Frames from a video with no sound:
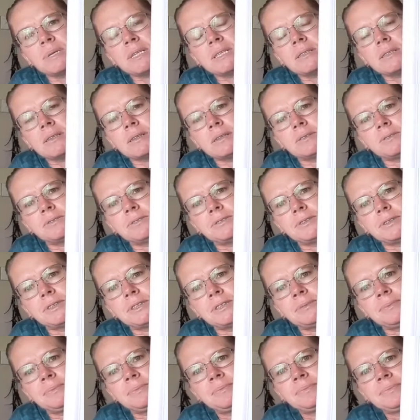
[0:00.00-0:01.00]
myself,
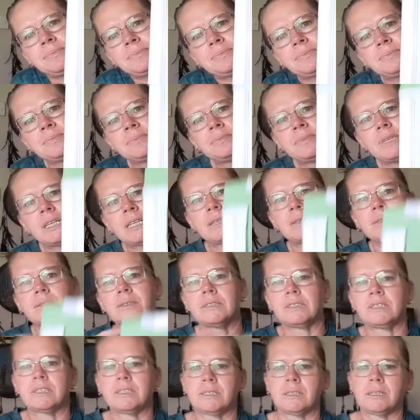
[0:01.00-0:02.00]

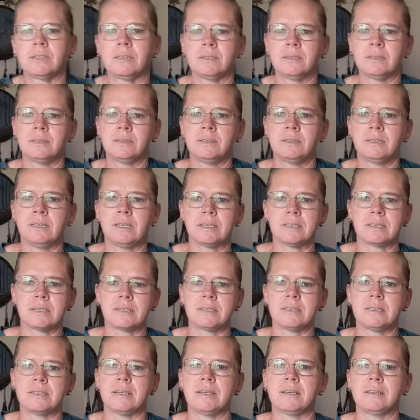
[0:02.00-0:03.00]
because, as I
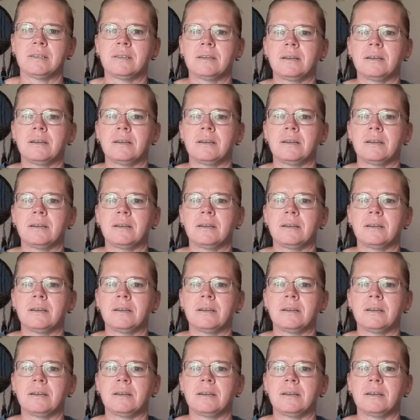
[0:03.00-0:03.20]
said,